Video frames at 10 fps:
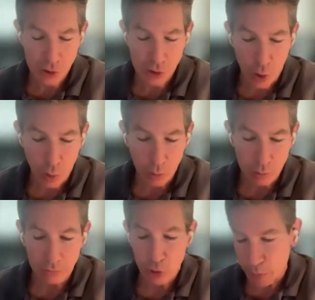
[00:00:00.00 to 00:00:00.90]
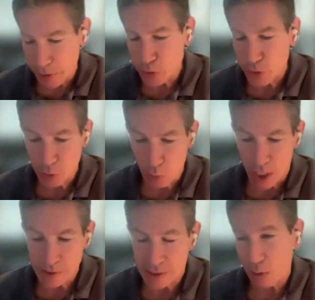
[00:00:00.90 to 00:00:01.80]
So career journey
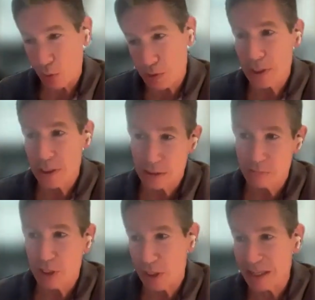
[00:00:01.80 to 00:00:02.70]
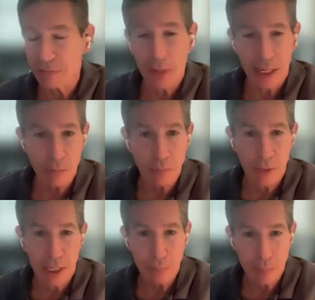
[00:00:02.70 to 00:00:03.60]
wise, that was, I left my
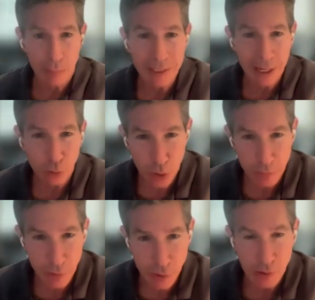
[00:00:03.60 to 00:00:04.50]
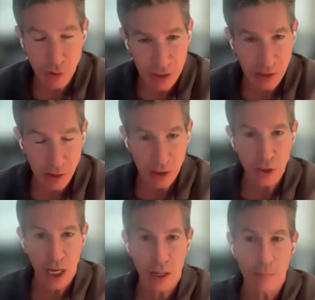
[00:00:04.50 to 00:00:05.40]
public health service
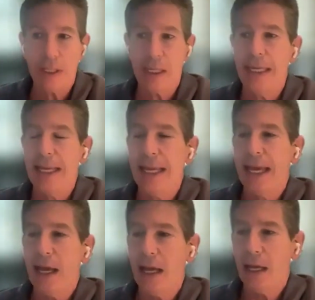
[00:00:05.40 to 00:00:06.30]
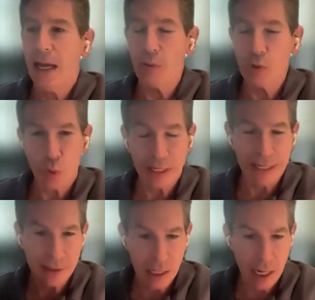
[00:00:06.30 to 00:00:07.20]
CDC job. I was
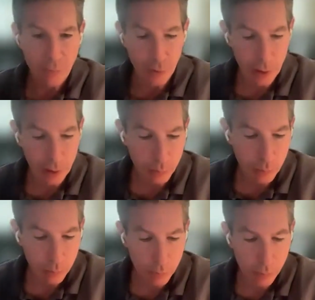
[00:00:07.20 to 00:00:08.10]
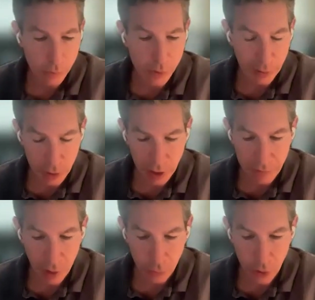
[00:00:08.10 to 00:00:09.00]
working at the time for the
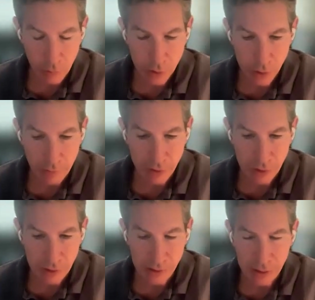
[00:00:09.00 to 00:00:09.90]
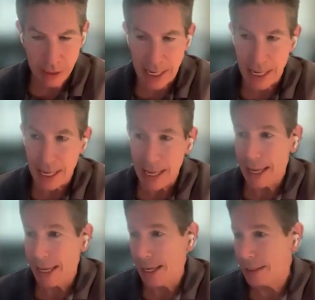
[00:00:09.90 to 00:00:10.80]
Secretary of Health and Human Services,
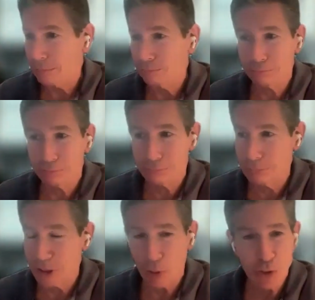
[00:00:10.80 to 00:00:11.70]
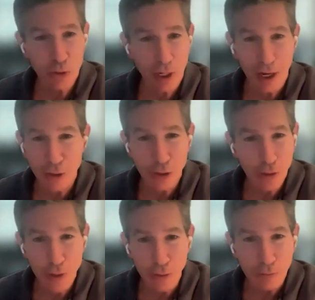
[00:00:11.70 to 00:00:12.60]
and, we struck out
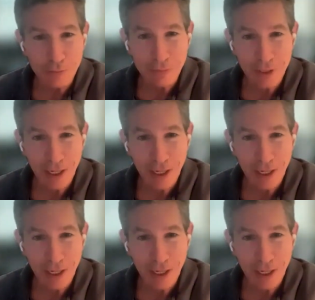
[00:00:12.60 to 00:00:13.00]
on our own.